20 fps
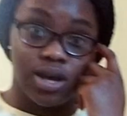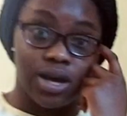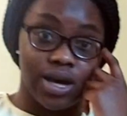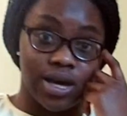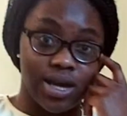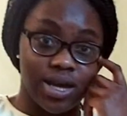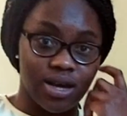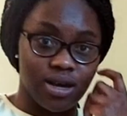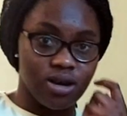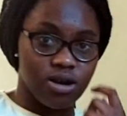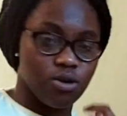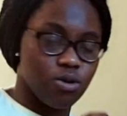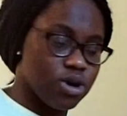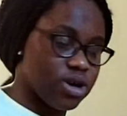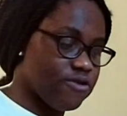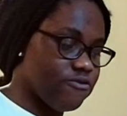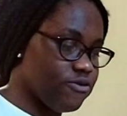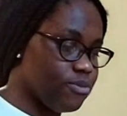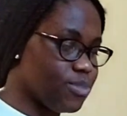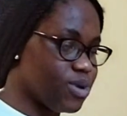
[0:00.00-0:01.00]
I can't
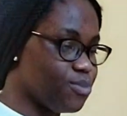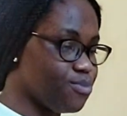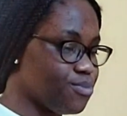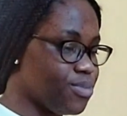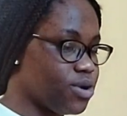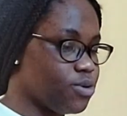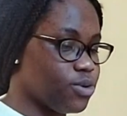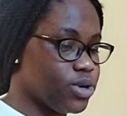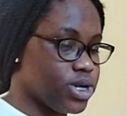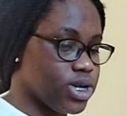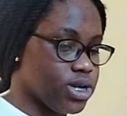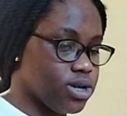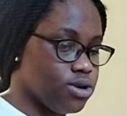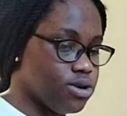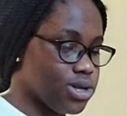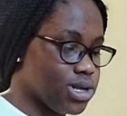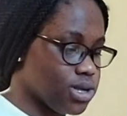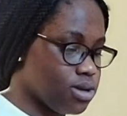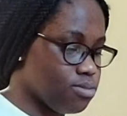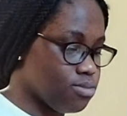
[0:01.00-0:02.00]
quite remember when I
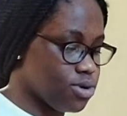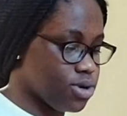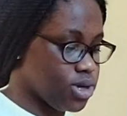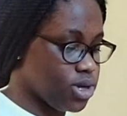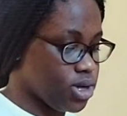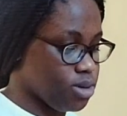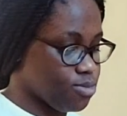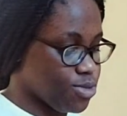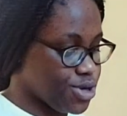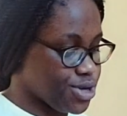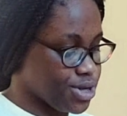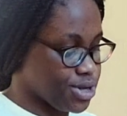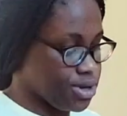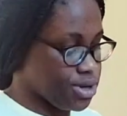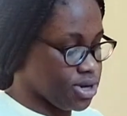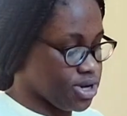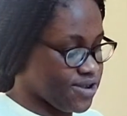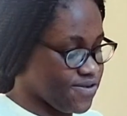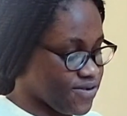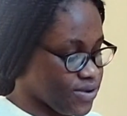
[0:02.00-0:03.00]
got it, but yeah, I'm just
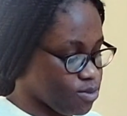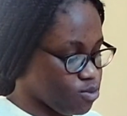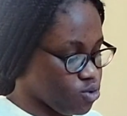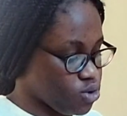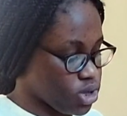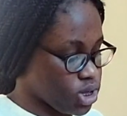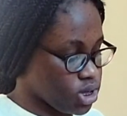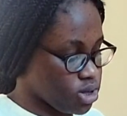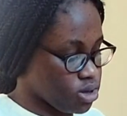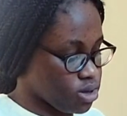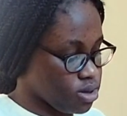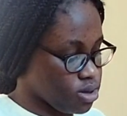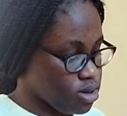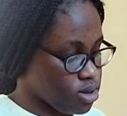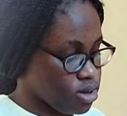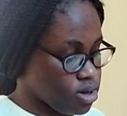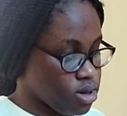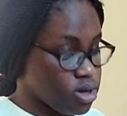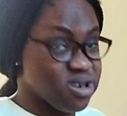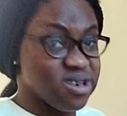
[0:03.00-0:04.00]
gonna have some more.
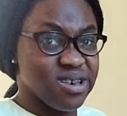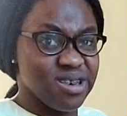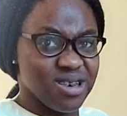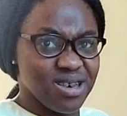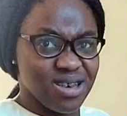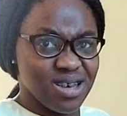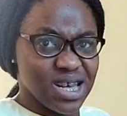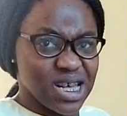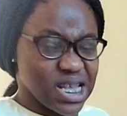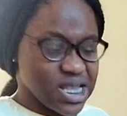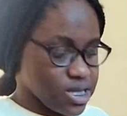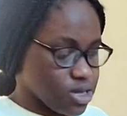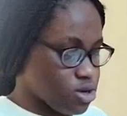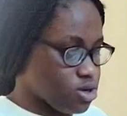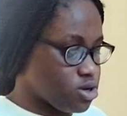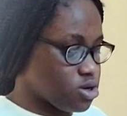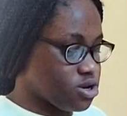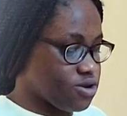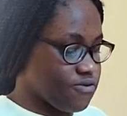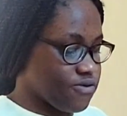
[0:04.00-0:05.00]
I can
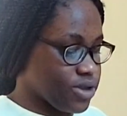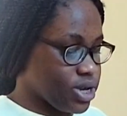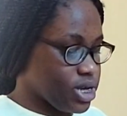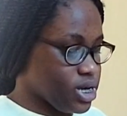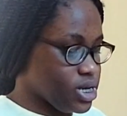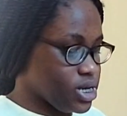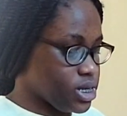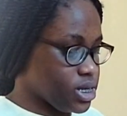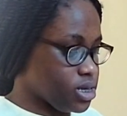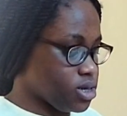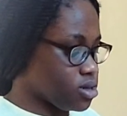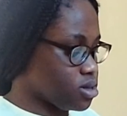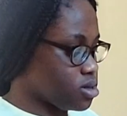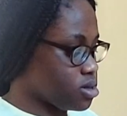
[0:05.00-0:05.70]
turn off the heating.